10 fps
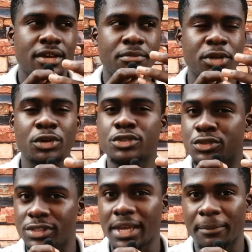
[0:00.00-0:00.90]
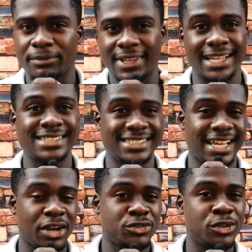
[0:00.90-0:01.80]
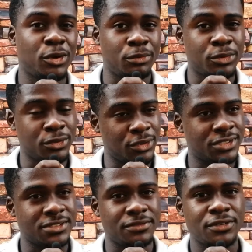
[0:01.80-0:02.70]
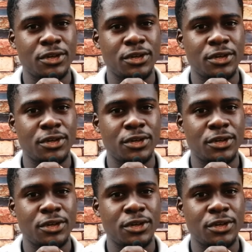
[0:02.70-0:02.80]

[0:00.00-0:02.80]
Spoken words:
because to them that is actually unproductive.